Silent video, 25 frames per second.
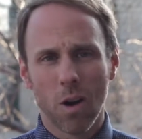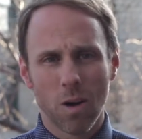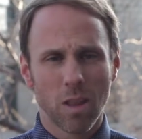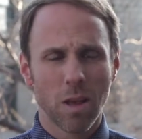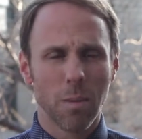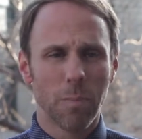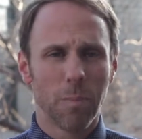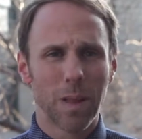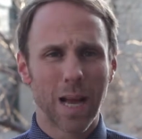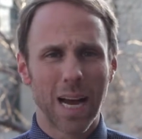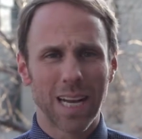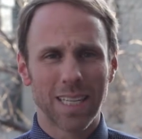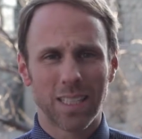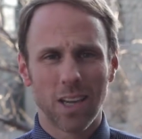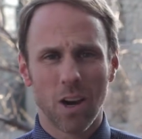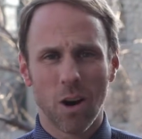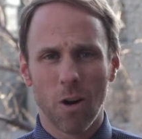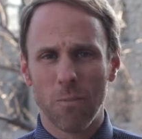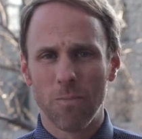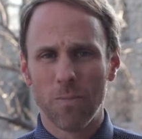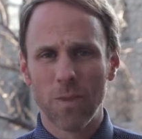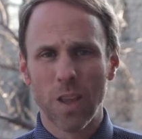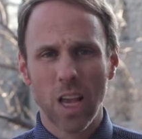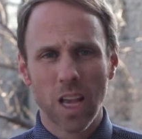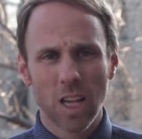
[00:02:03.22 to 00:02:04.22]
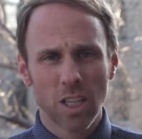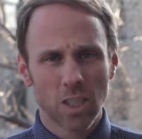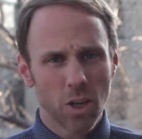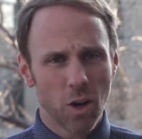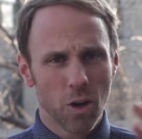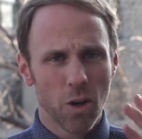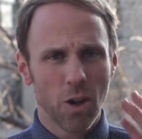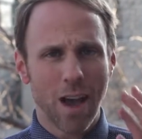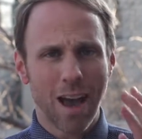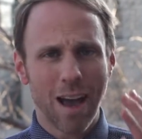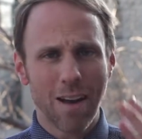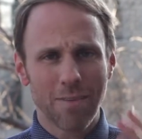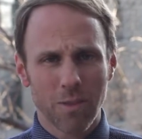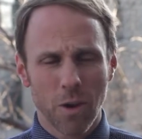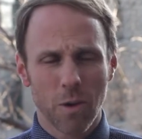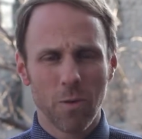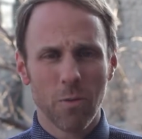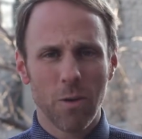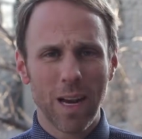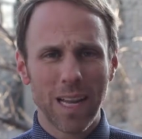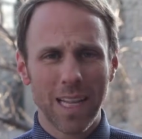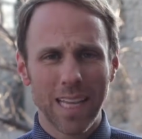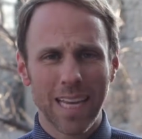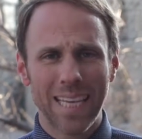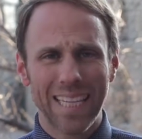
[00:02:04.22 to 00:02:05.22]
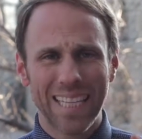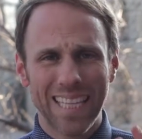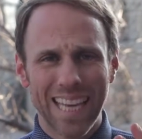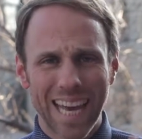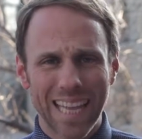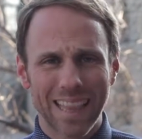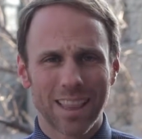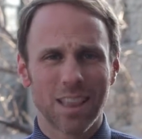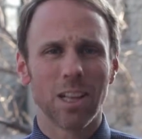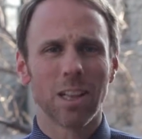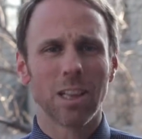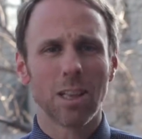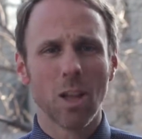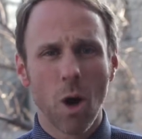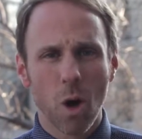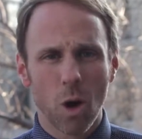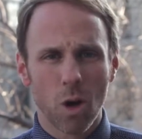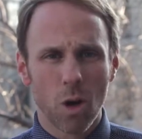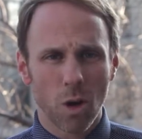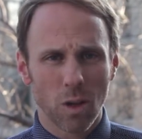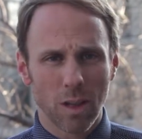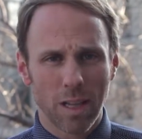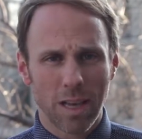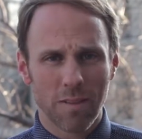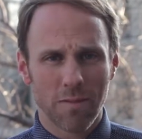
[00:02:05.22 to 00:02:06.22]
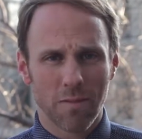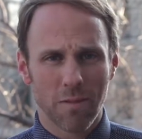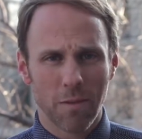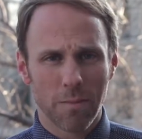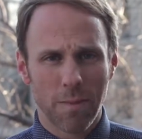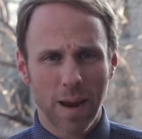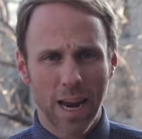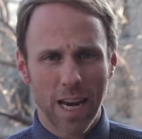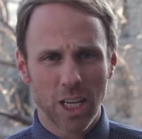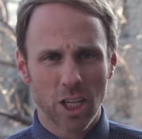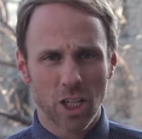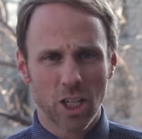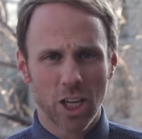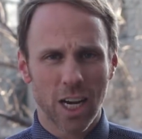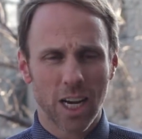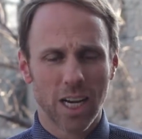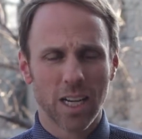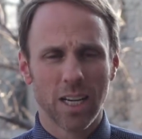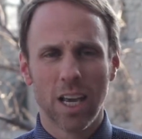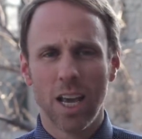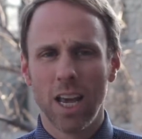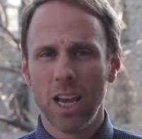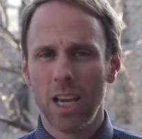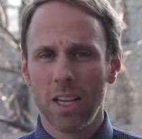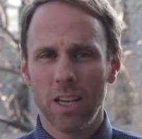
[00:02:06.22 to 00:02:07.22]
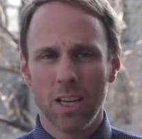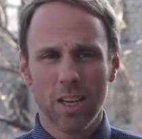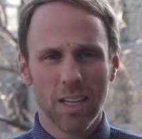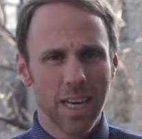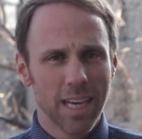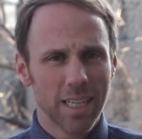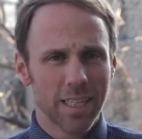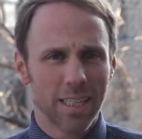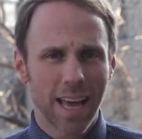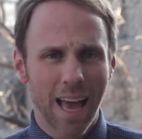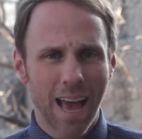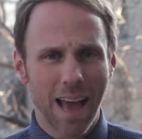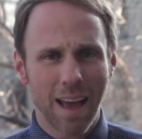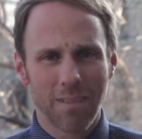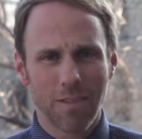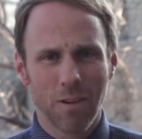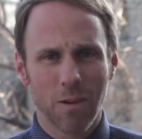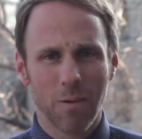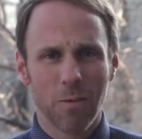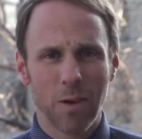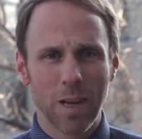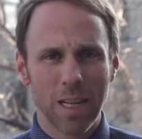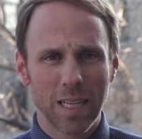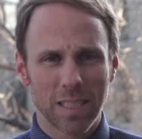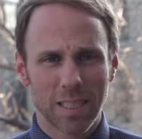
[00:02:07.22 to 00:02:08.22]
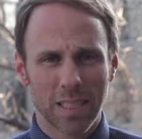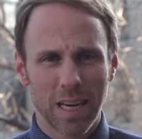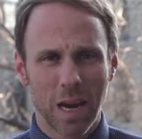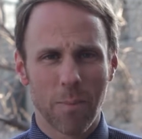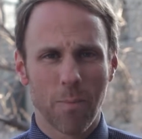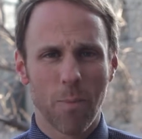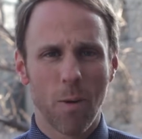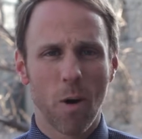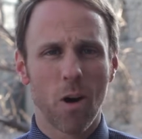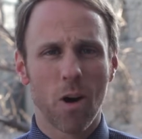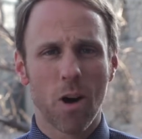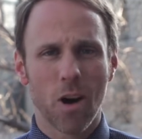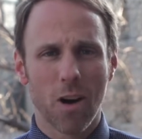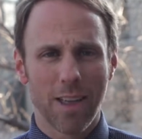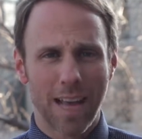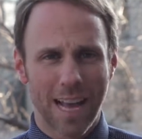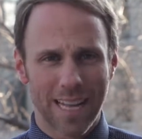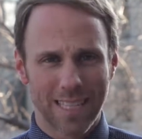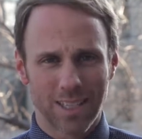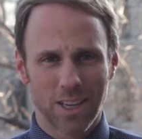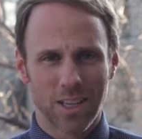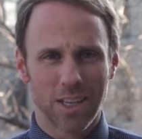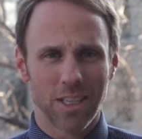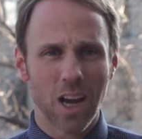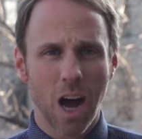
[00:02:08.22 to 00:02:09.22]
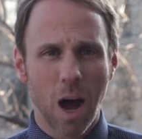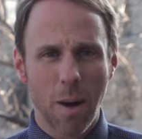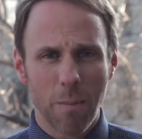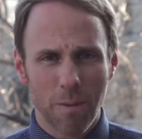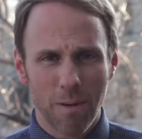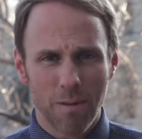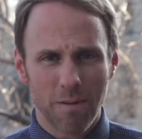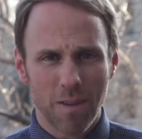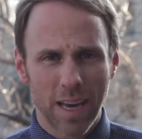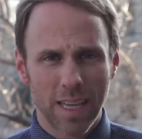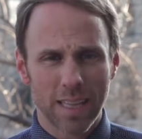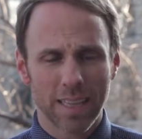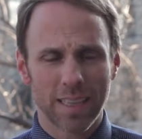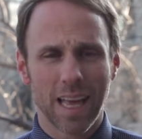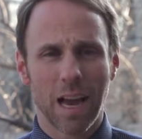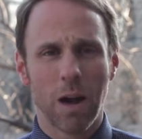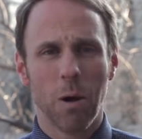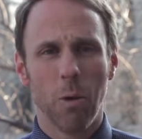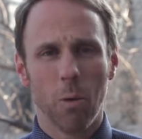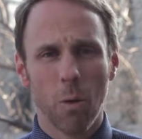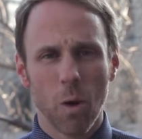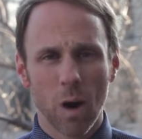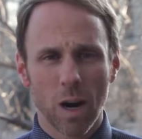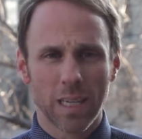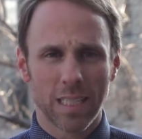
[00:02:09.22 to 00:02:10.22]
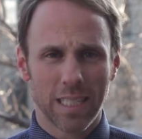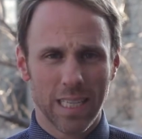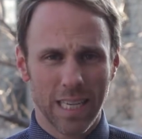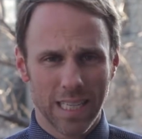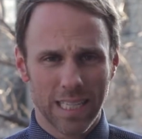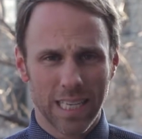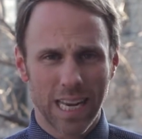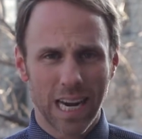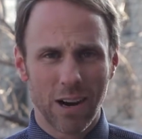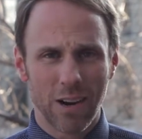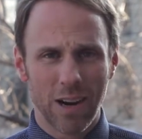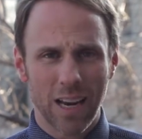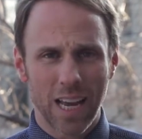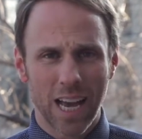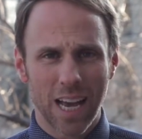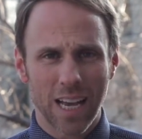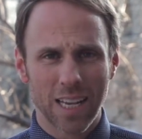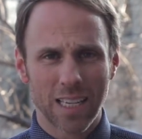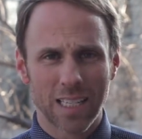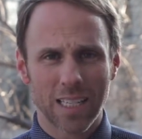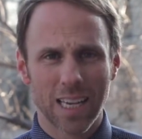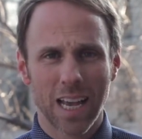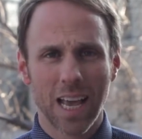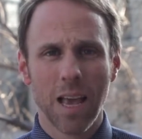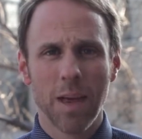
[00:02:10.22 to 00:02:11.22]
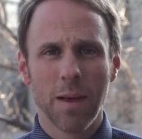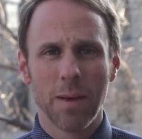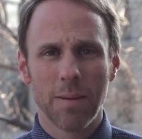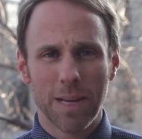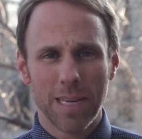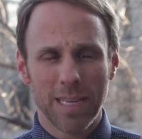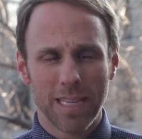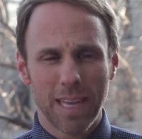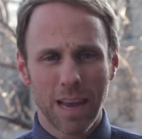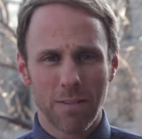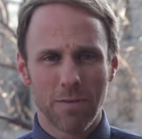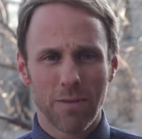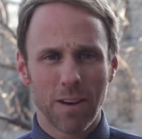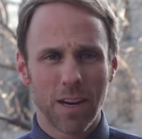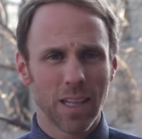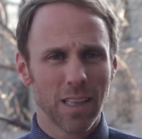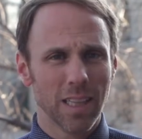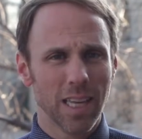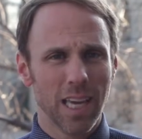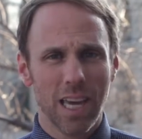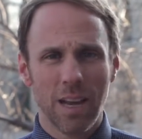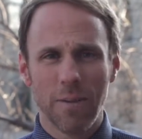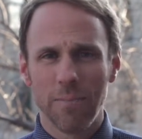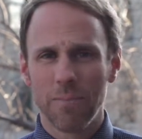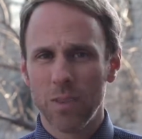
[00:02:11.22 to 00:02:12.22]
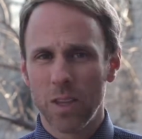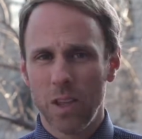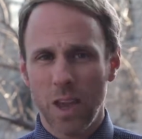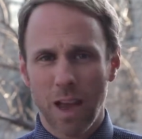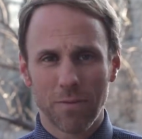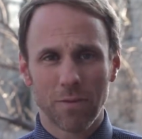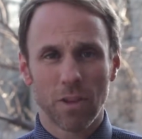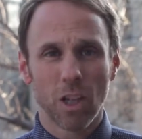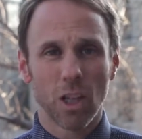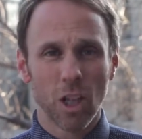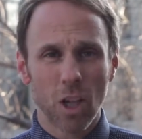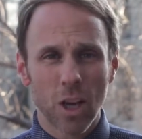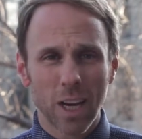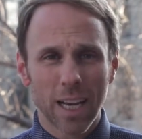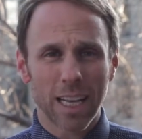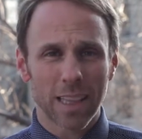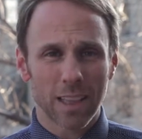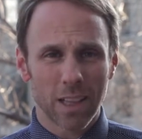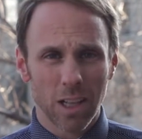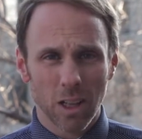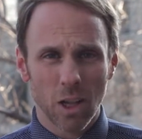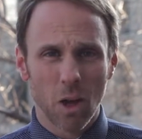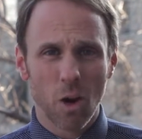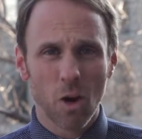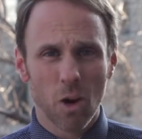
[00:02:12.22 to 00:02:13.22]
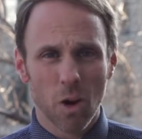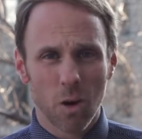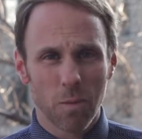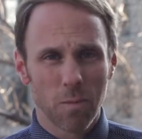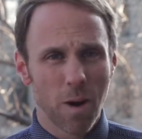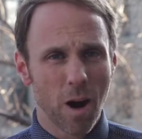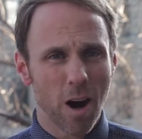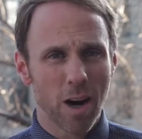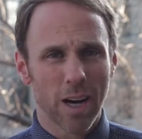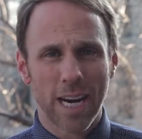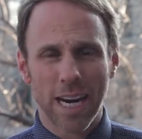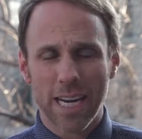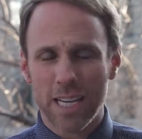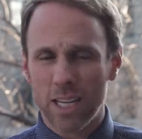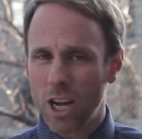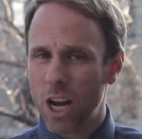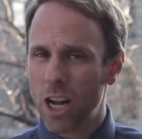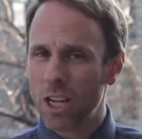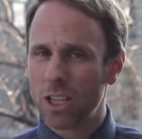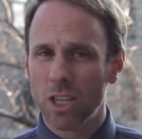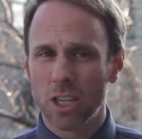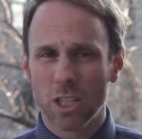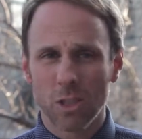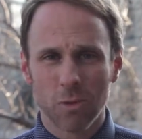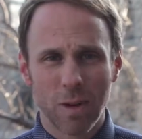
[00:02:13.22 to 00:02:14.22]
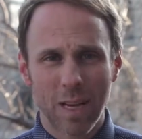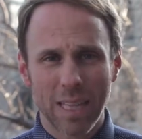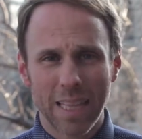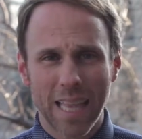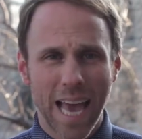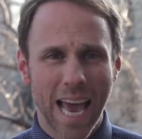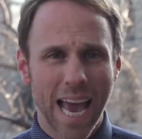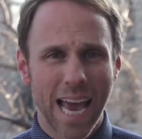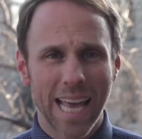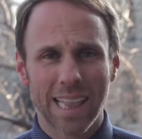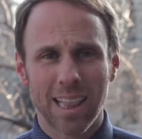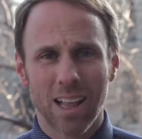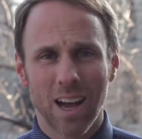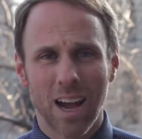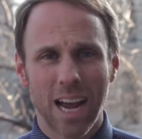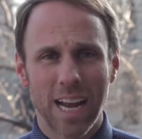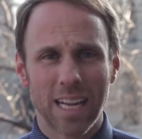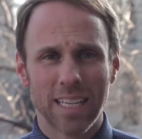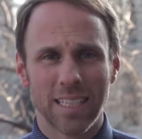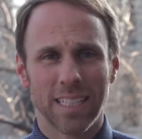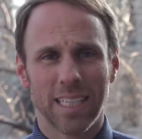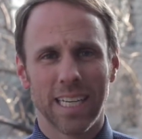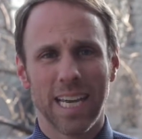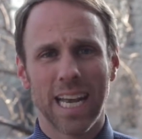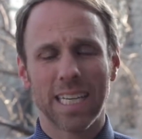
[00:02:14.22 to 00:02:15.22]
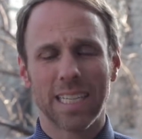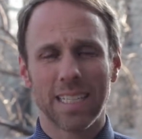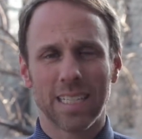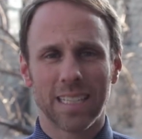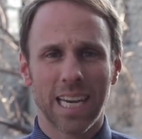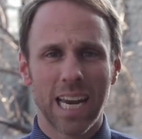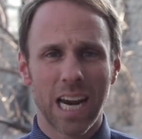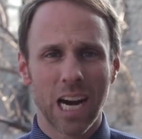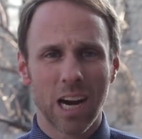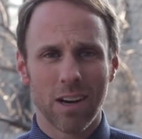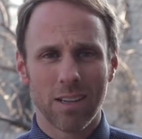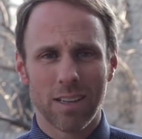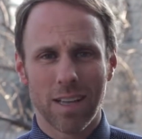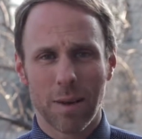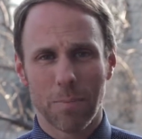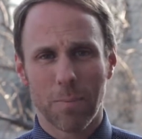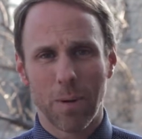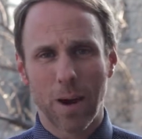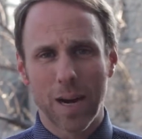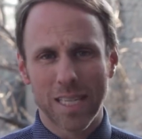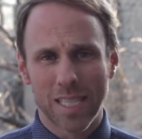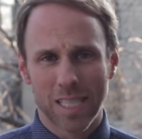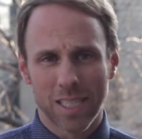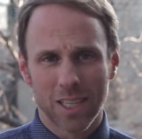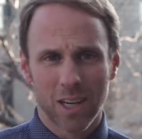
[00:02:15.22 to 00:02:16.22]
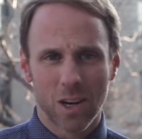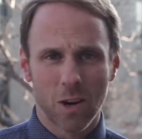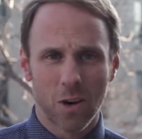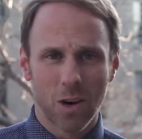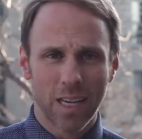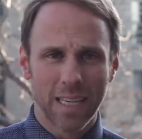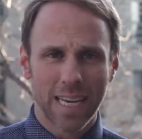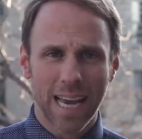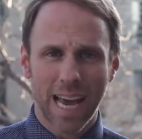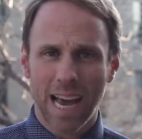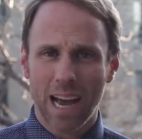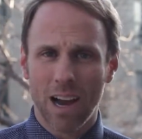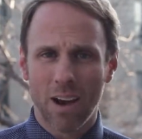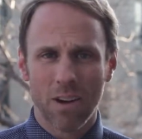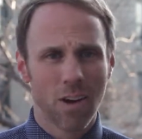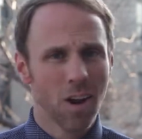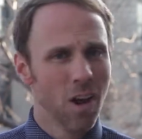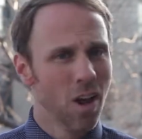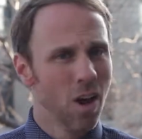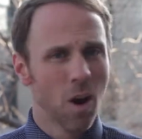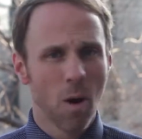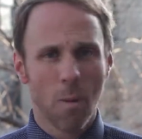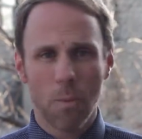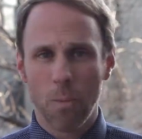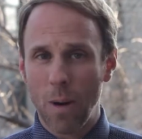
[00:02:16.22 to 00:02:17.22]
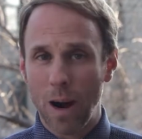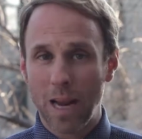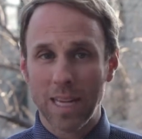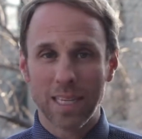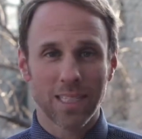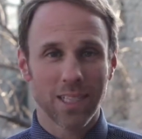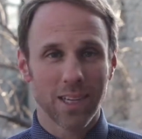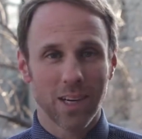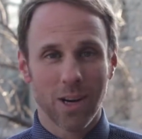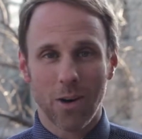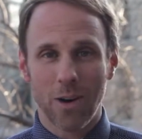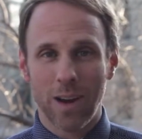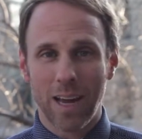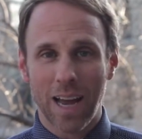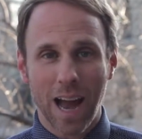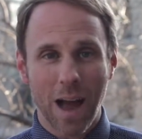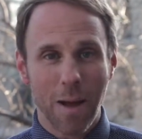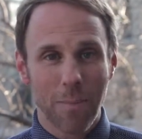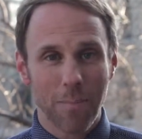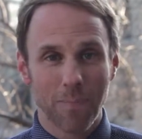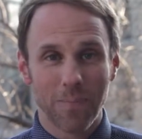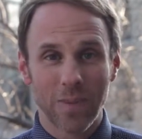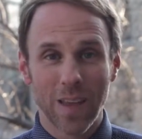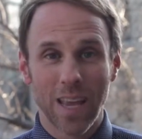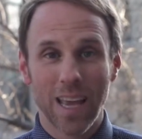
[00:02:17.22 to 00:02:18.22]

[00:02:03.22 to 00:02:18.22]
or the Plateau. So you have to really get the local information. You need to have a real estate broker that's on top of it, that works these areas. And definitely you have to look at the local market, not just read the headlines and get scared that prices are going down or prices are going up.